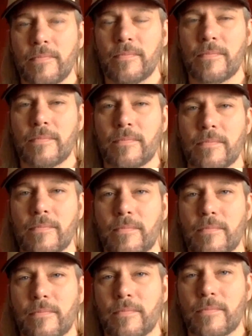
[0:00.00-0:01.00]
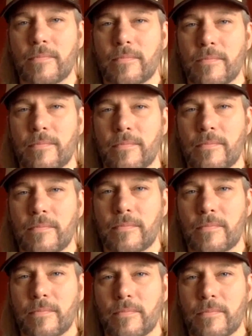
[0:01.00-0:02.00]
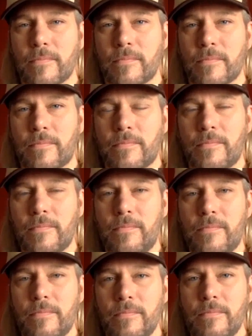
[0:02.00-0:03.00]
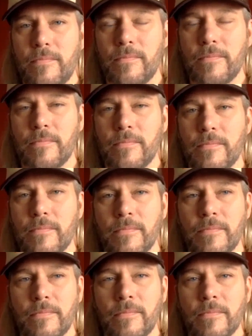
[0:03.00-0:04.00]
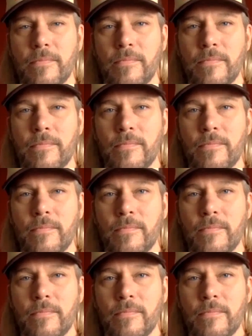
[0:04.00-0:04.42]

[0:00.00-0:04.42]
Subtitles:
This person isn't speaking.